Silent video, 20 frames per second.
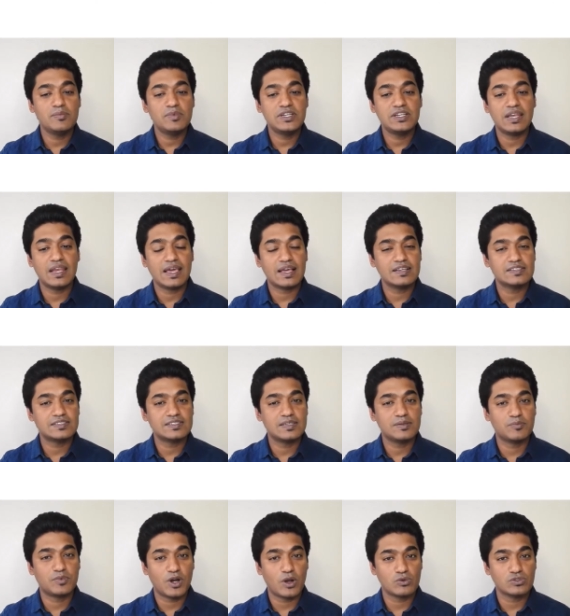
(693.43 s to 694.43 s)
legacy
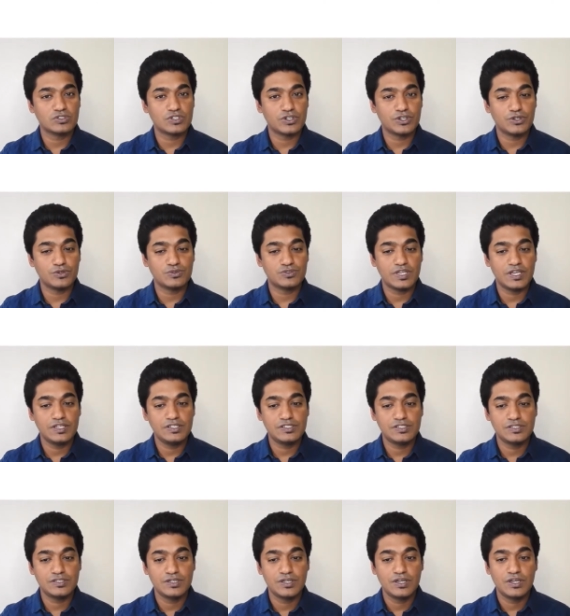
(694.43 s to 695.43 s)
browser usage
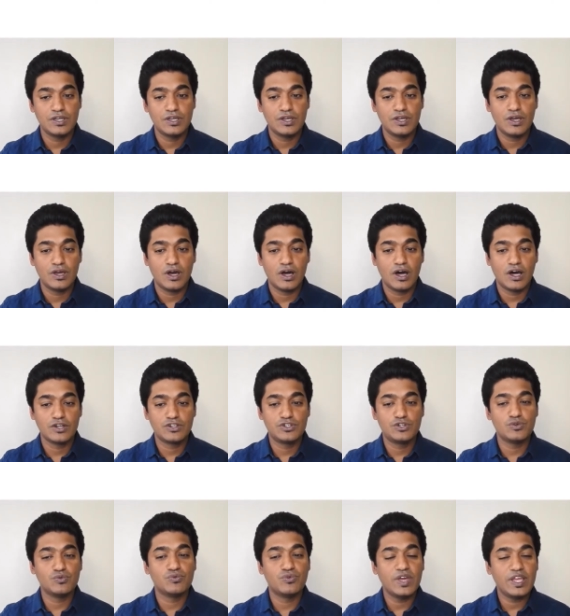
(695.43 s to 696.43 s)
uh,
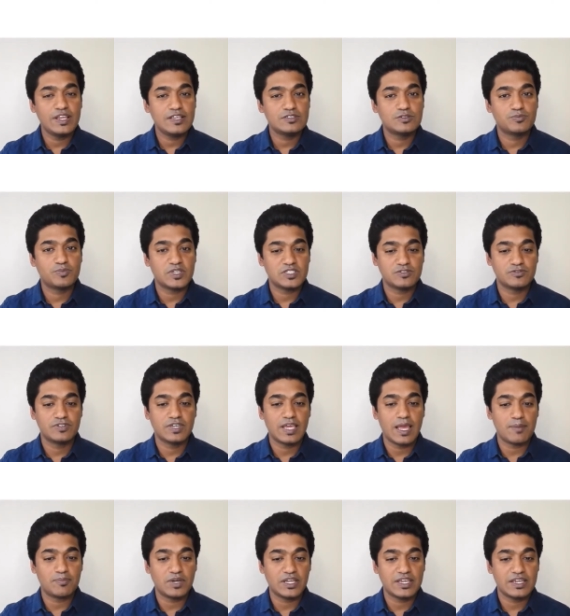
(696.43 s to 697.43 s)
to very specific
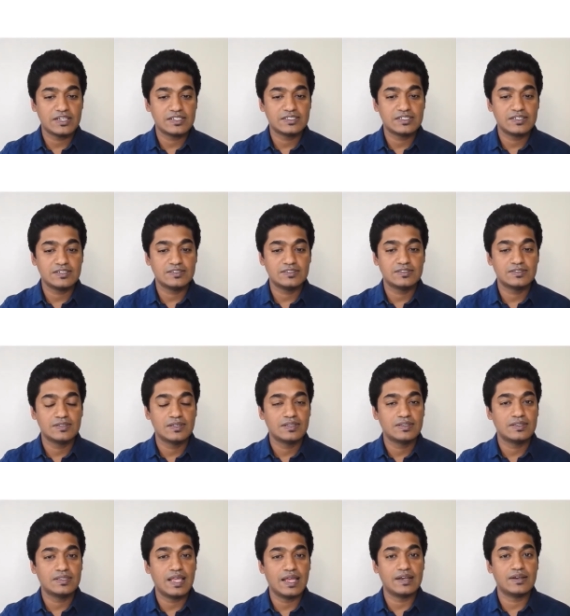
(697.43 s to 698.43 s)
applications
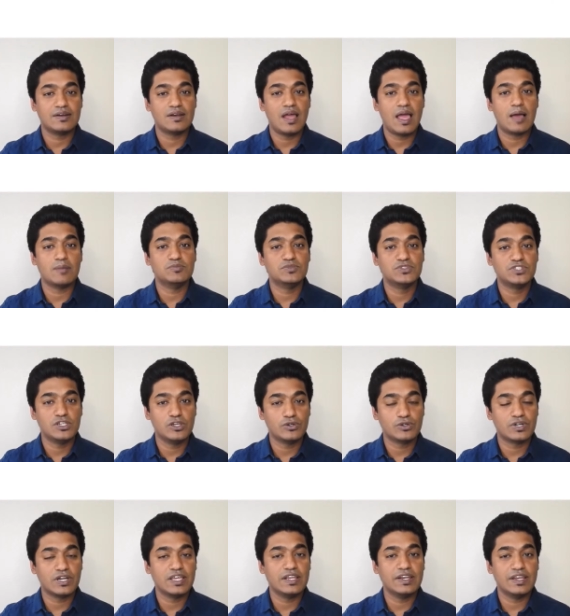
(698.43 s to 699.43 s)
that
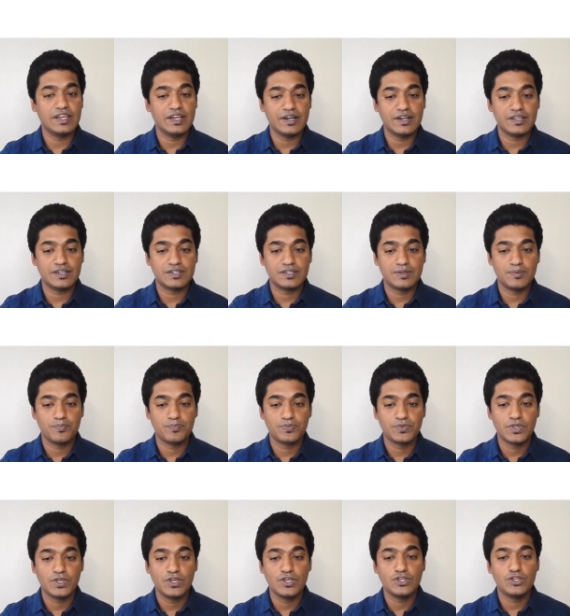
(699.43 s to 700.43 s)
absolutely need it.
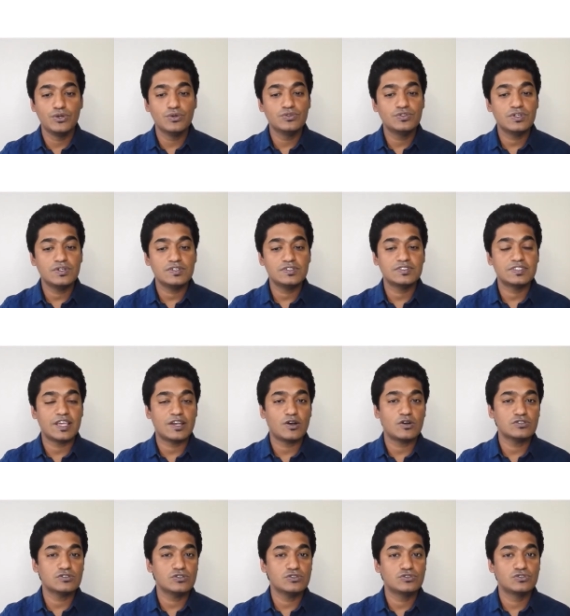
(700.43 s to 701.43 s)
Users can
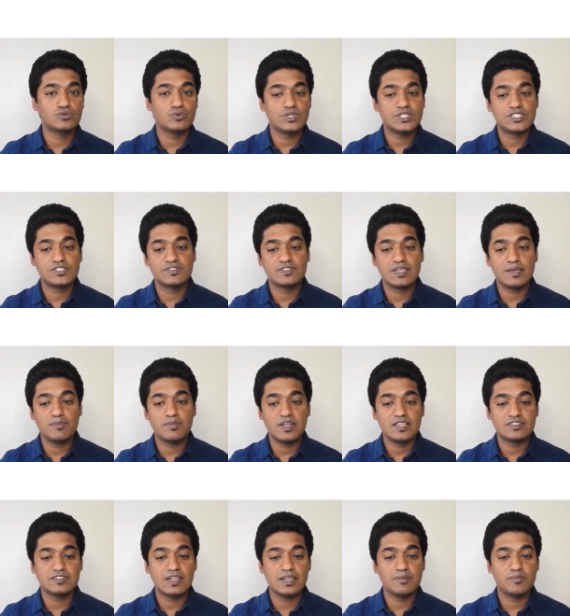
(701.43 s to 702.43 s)
also switch
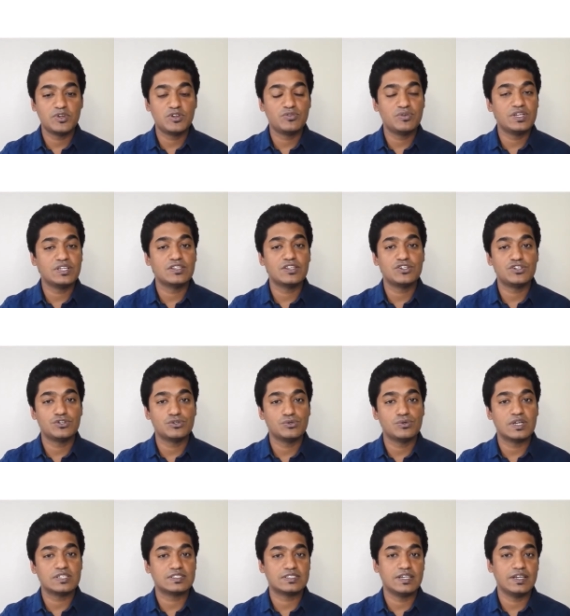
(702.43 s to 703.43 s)
seamlessly between the two
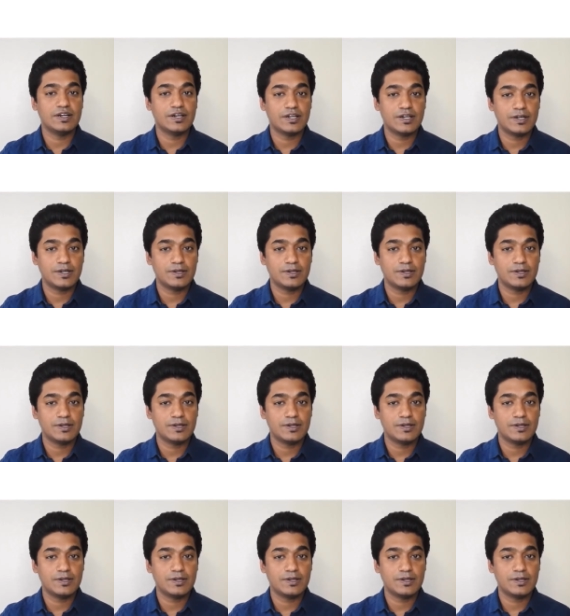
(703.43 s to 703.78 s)
as needed.